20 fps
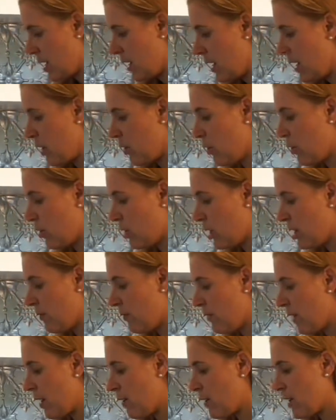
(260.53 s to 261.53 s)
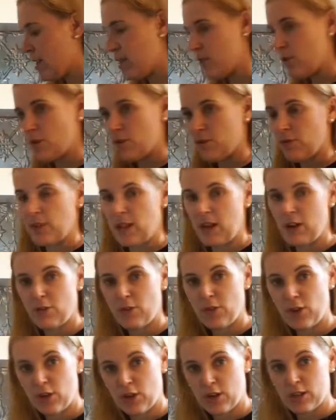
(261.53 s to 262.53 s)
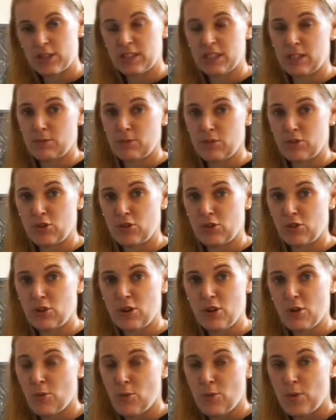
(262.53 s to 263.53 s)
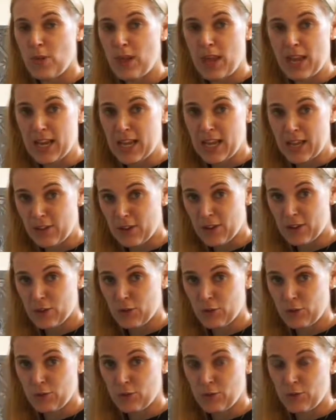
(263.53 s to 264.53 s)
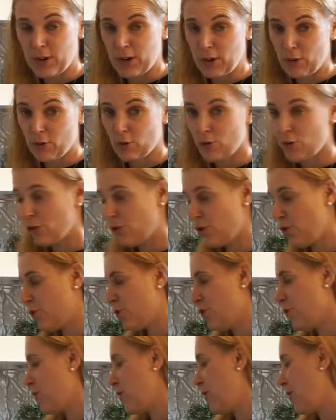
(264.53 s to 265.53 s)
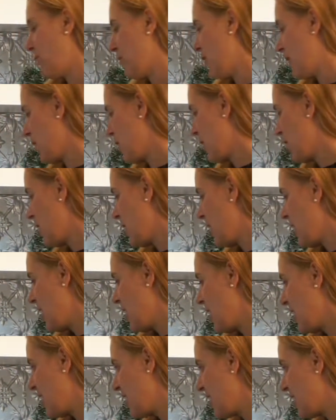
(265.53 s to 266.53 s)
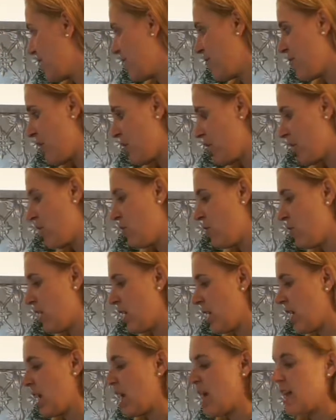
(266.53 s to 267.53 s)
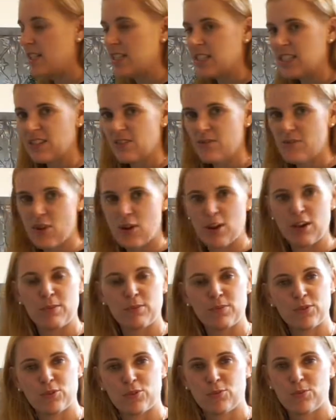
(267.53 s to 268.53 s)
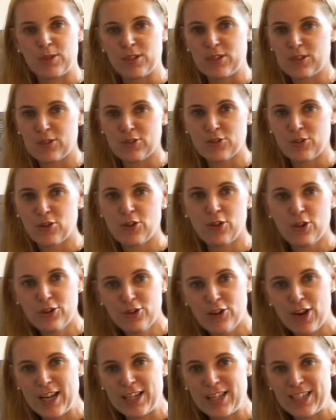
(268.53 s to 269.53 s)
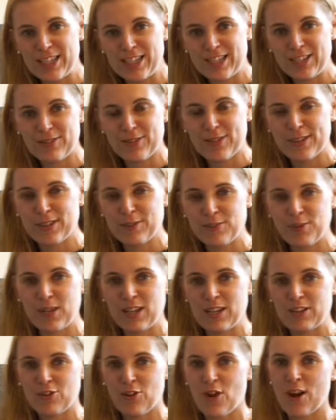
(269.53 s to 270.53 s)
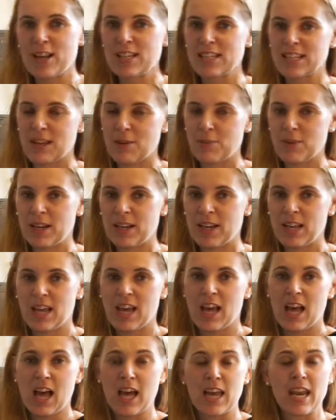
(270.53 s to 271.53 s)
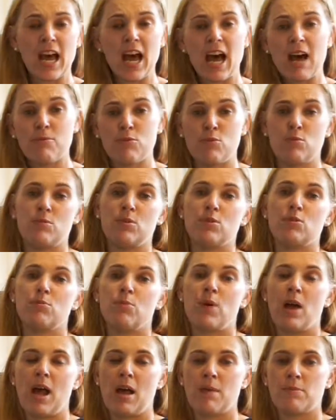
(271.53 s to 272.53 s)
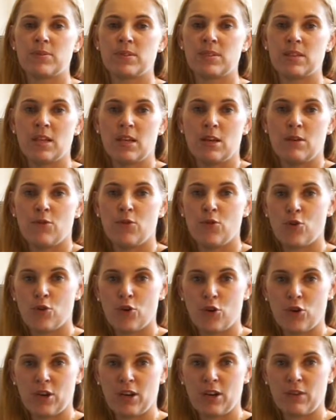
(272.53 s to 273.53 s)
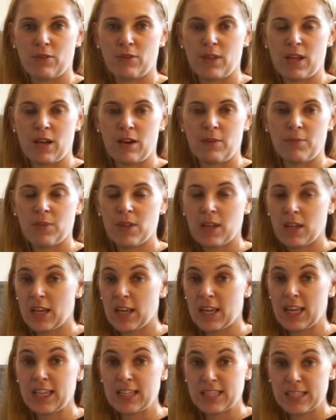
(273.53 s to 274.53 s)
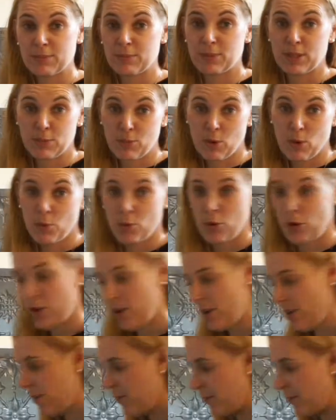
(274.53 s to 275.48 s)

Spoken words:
Now coconut flour is not a flour that you can substitute with any other gluten-free or non-gluten-free flour. It is very unique as it's very absorbent. So don't go changing this recipe and trying to sub in an almond meal perhaps for your coconut flour. It simply won't work.